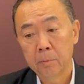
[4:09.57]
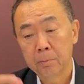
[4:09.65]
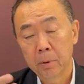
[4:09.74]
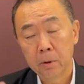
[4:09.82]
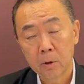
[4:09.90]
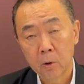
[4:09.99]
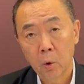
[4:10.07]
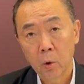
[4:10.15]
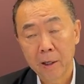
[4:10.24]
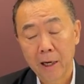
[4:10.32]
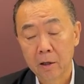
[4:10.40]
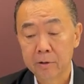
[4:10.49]
pull the
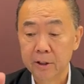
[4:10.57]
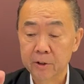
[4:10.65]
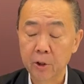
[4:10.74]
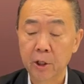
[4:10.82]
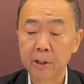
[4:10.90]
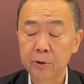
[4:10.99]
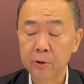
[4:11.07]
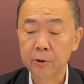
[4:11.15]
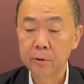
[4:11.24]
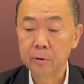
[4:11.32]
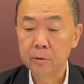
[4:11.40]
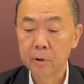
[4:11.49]
cork out, it's going to